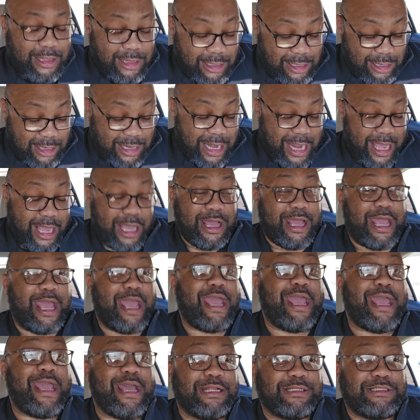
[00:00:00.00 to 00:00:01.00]
The nigga
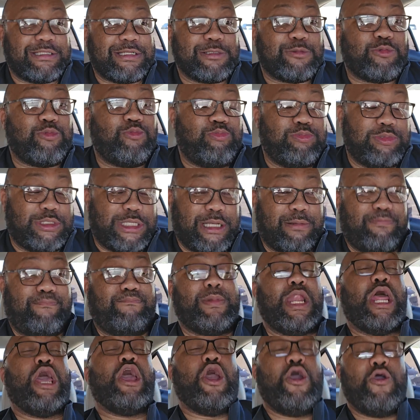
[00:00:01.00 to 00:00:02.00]
head just
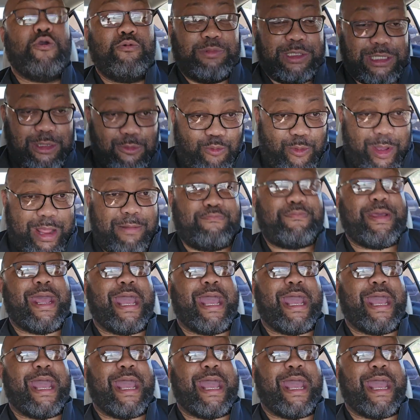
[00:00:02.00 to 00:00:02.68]
went